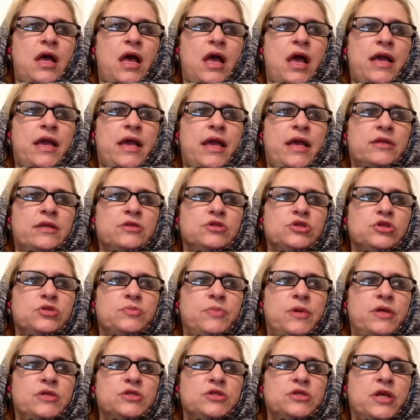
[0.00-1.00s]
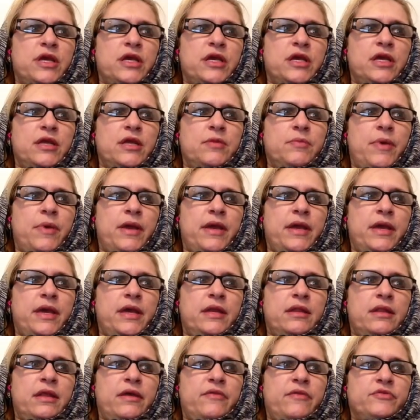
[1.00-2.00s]
answered by shaking my
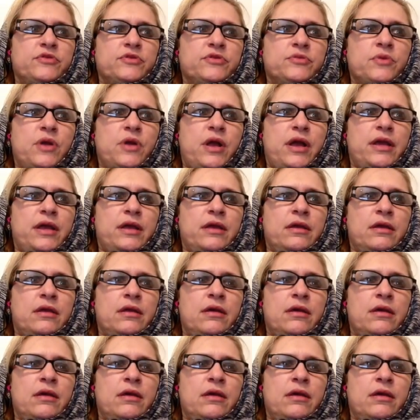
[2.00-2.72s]
head left to right,